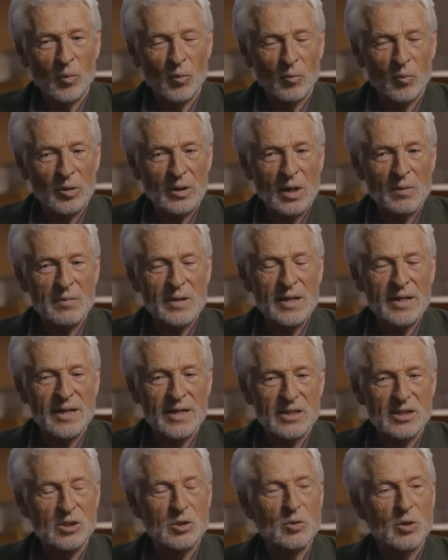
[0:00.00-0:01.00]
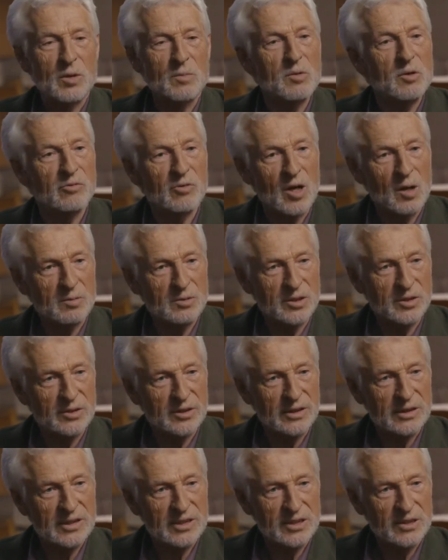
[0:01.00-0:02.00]
what I mean is to remove
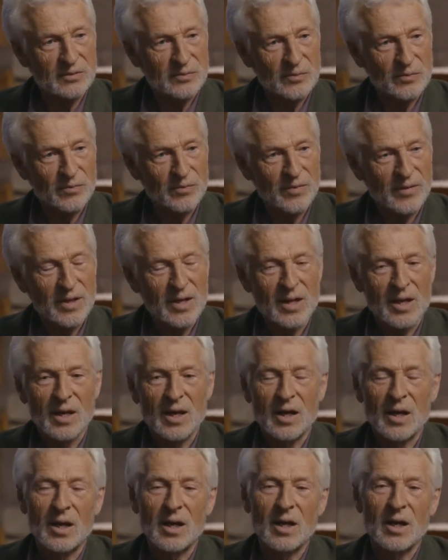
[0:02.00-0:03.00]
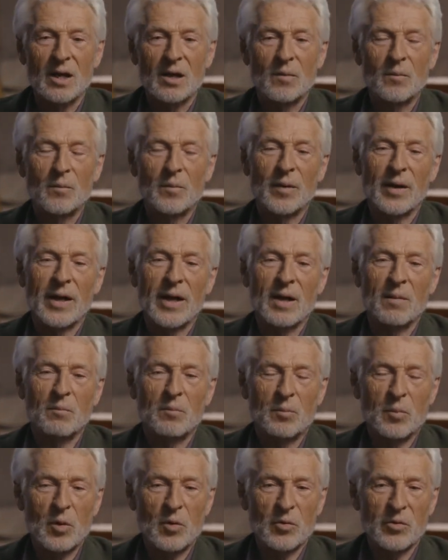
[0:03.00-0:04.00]
obstacles. Mm, mm-hmm. Um,
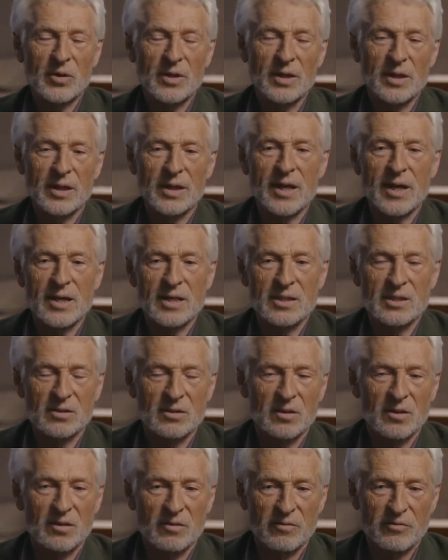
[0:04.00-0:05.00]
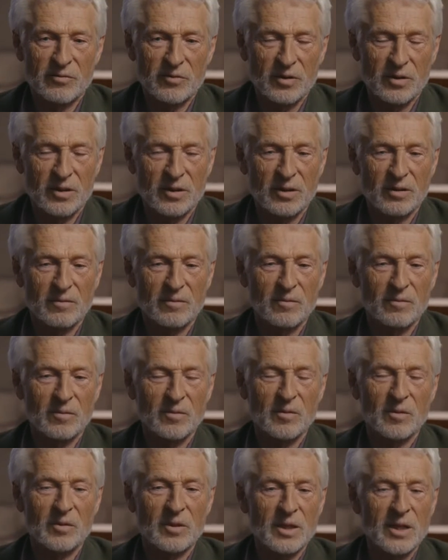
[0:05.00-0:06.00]
and both in the case of uh,
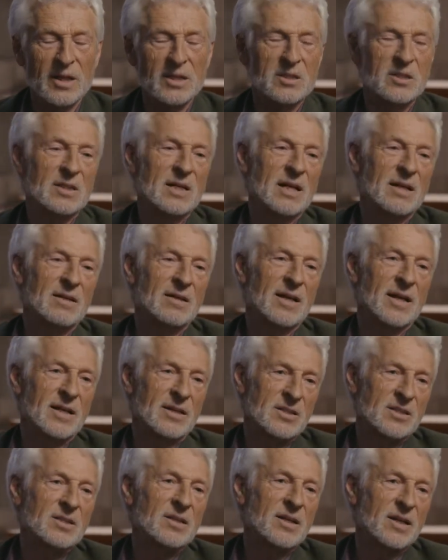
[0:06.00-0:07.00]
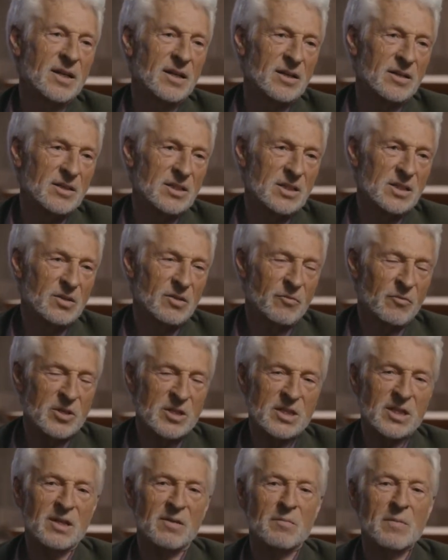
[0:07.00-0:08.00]
religion and, and science, we
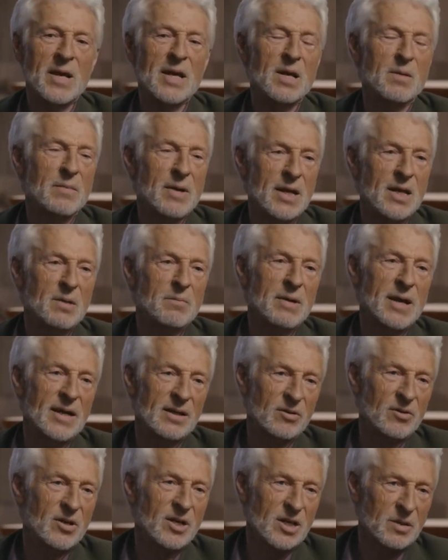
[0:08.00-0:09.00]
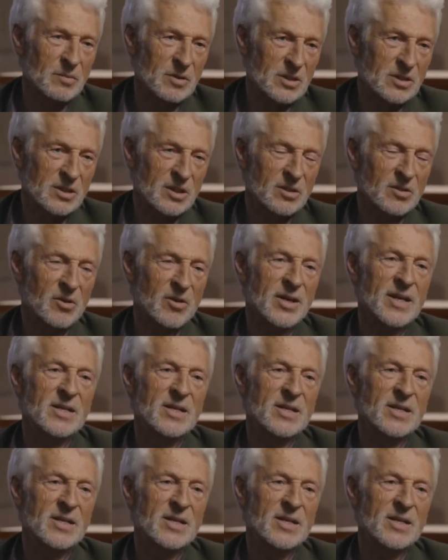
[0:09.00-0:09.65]
see many, many bad arguments that are